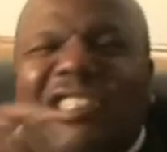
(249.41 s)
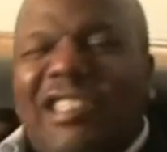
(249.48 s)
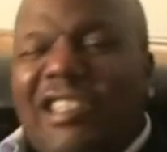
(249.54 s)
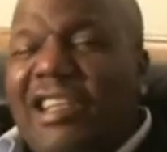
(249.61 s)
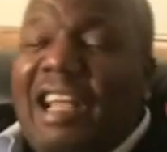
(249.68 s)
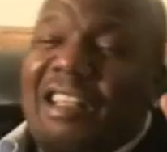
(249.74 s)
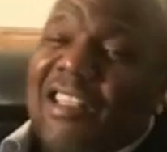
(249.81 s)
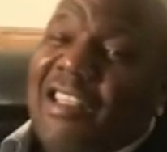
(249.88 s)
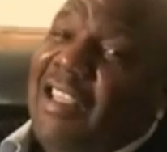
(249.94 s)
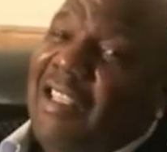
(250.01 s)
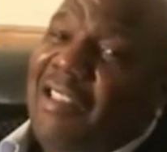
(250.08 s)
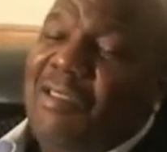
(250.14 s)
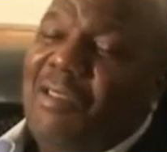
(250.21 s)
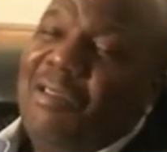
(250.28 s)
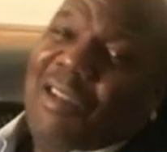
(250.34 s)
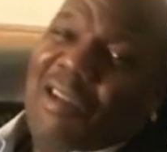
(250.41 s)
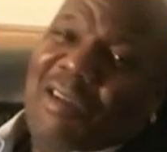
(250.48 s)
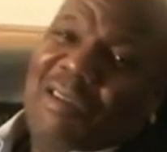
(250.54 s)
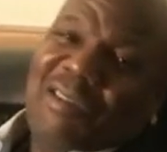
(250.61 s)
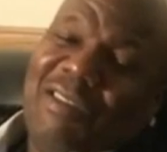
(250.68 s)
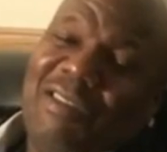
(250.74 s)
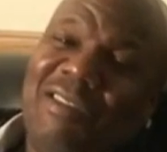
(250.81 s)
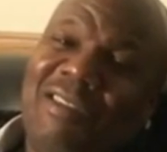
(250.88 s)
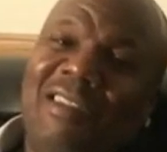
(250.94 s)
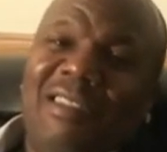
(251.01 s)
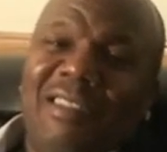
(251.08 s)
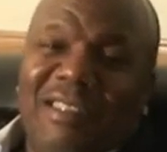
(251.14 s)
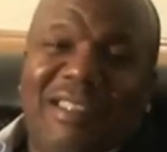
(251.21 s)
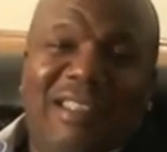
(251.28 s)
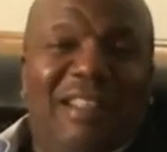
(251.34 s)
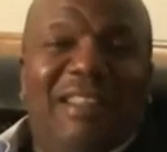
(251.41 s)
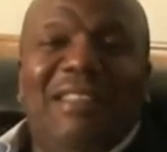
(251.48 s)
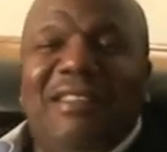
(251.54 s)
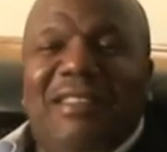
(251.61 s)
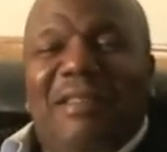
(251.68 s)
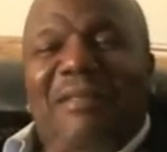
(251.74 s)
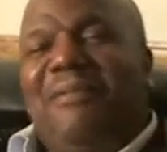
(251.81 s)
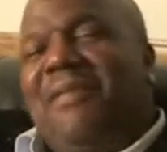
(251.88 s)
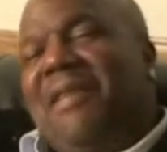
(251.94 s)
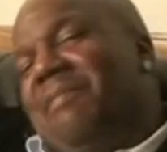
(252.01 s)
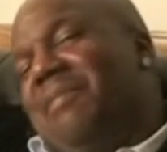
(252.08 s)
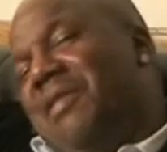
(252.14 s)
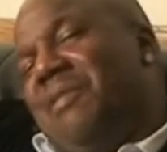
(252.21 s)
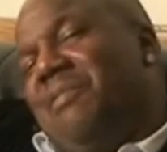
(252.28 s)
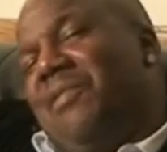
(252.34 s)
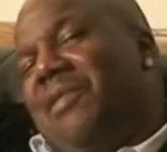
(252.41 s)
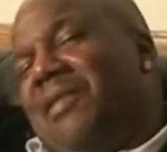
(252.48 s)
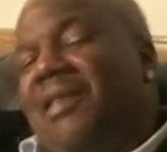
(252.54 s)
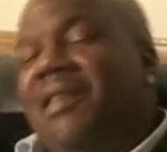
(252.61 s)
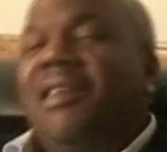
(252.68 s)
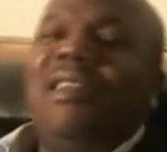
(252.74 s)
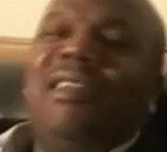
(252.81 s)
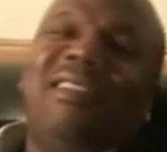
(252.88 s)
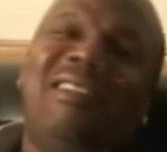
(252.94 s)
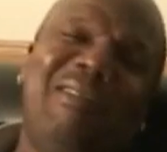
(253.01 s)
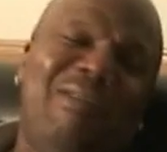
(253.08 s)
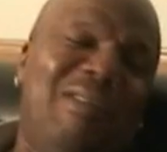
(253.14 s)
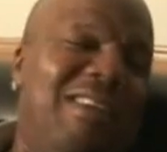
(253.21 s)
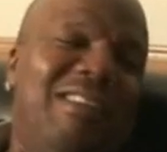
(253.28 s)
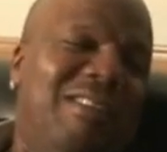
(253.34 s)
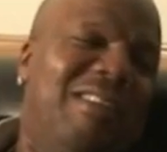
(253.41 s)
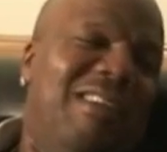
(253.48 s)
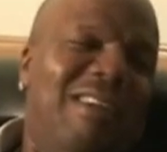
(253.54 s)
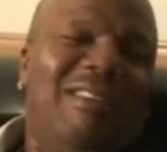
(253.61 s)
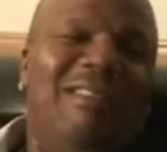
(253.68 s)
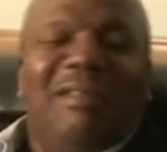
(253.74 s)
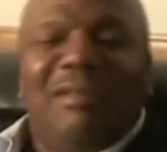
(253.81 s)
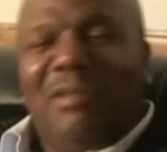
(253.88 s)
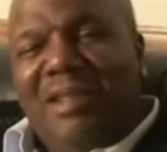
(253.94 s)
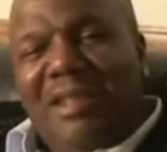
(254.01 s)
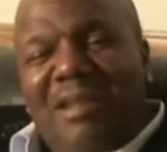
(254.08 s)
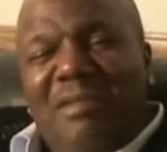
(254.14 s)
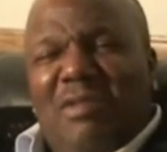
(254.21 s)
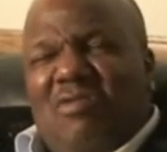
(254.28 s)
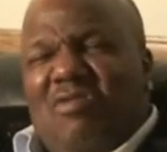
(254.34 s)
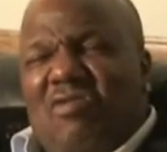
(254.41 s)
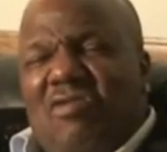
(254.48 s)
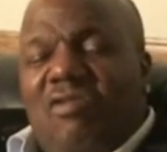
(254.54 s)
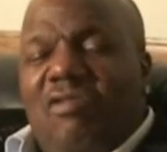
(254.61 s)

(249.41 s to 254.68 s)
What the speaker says: of shit, not the, you know, the feminine one. The one, you know, when he was